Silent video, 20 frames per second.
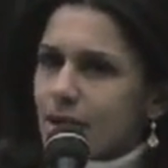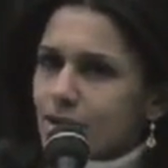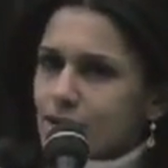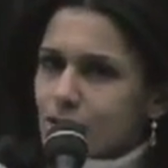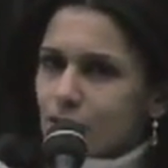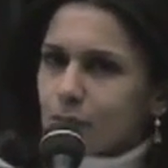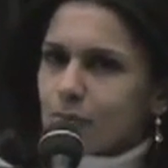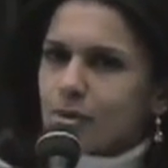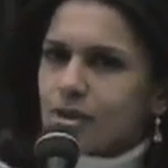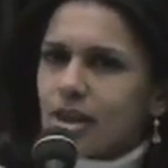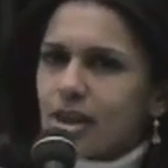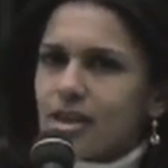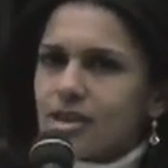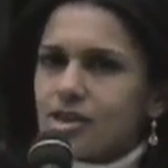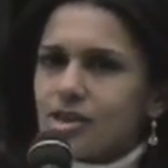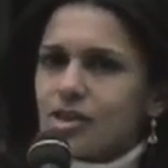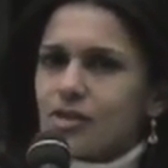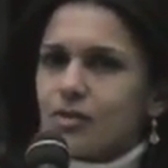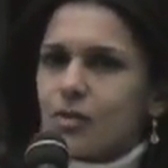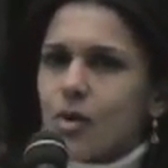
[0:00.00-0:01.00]

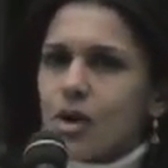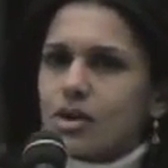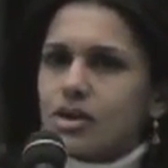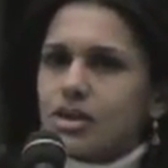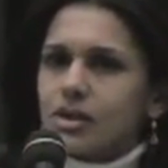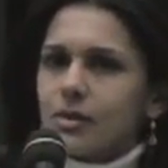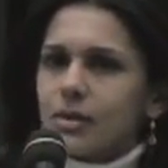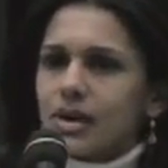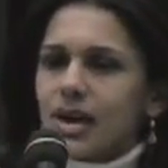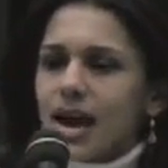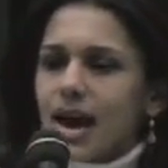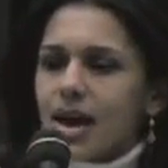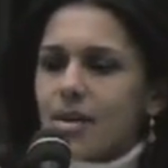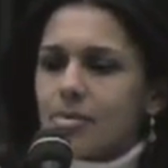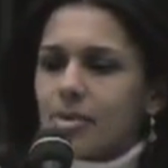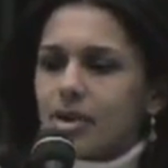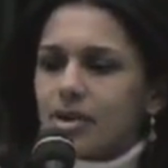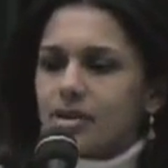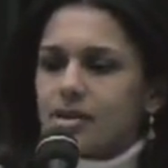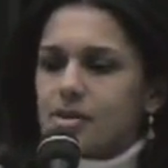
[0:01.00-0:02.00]
interpretation of watching what
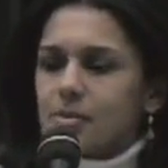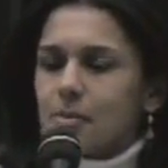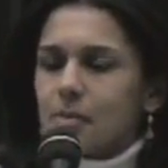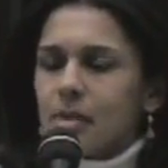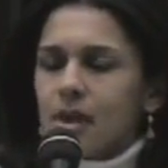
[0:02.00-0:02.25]
happened.